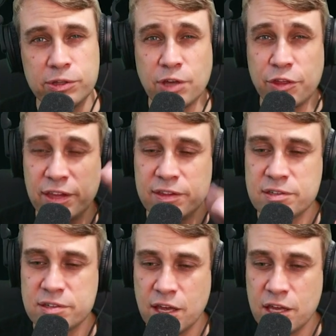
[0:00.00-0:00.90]
So I think this
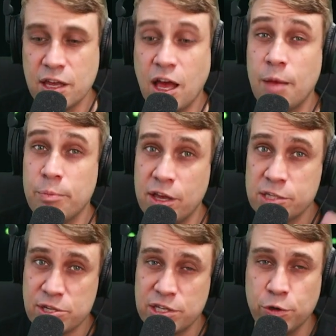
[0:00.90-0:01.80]
is
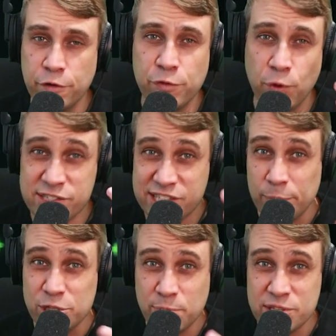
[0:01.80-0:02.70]
especially good for
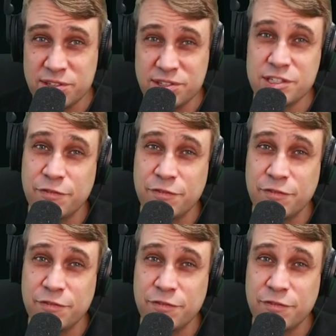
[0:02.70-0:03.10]
established businesses.